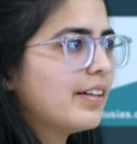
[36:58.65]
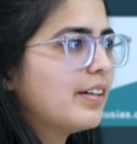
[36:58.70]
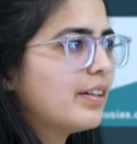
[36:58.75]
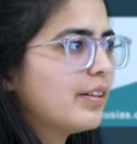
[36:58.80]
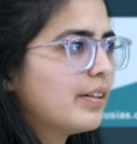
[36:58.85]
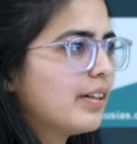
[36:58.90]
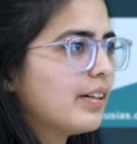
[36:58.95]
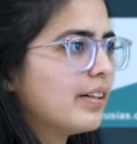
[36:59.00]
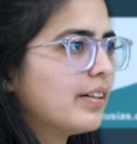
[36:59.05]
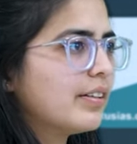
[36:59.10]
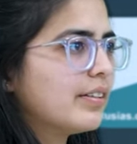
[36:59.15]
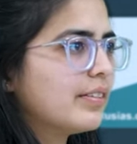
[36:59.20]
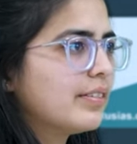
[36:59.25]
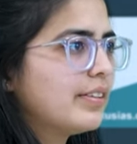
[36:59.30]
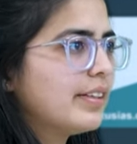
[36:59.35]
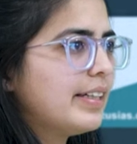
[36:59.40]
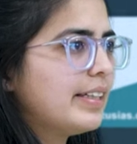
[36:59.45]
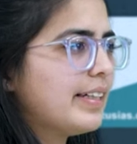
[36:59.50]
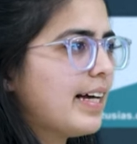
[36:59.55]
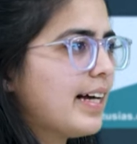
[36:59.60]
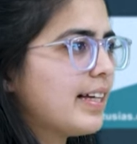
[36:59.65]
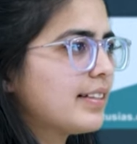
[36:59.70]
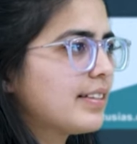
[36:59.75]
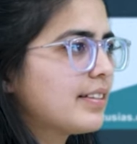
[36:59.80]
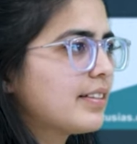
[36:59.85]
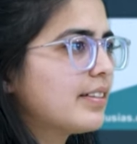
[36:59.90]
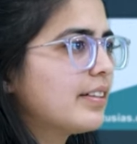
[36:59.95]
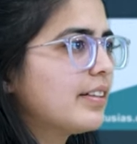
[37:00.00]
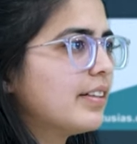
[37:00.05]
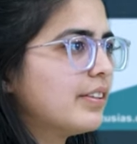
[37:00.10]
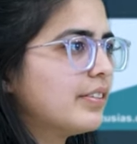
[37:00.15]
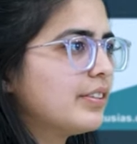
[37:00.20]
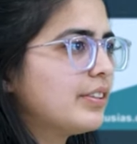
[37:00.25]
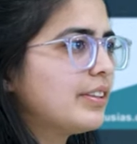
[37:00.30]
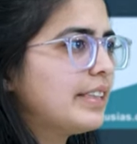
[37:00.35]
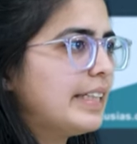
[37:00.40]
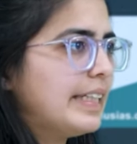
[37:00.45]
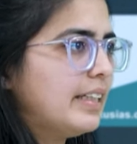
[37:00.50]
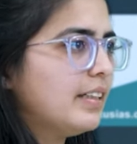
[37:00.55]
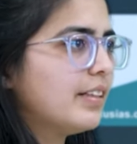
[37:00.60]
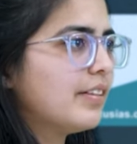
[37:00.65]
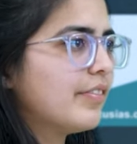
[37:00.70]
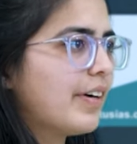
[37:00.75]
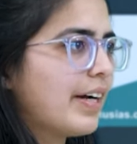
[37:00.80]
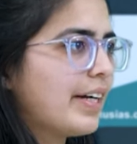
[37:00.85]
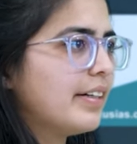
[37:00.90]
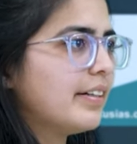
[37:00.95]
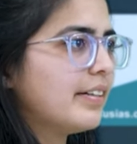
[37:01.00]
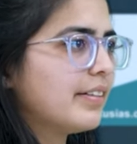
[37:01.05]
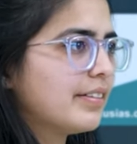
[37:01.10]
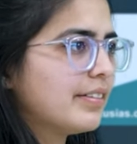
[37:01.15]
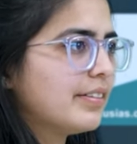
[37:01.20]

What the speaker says: it has seen a wider